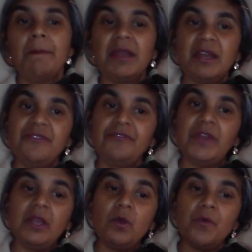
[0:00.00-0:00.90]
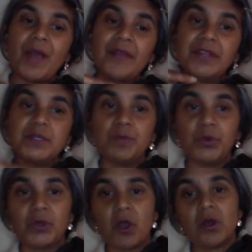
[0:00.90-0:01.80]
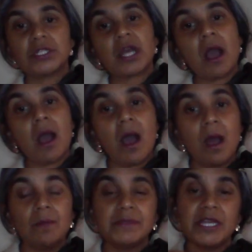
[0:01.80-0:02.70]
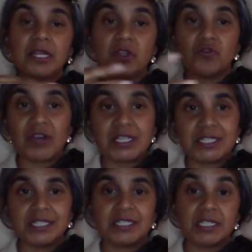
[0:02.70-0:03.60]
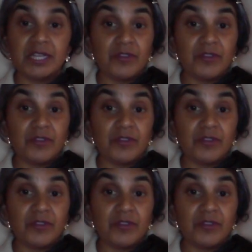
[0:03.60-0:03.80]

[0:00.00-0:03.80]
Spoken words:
But I feel that this moon card calms in the resonance,